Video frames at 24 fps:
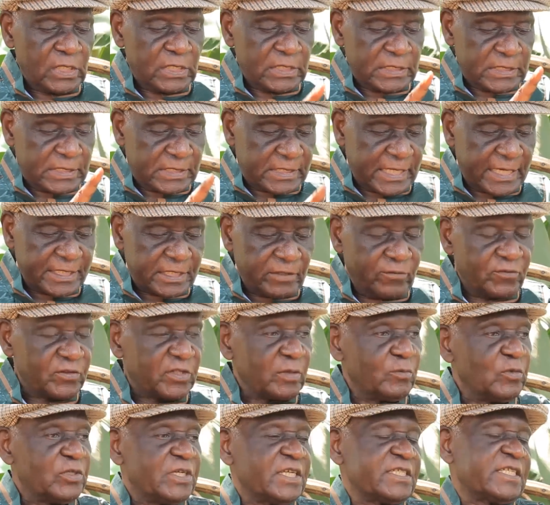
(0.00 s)
Starting with
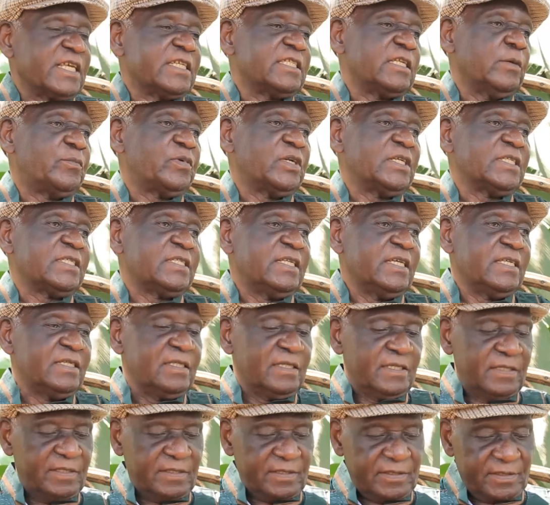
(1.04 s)
Mutesa as the president,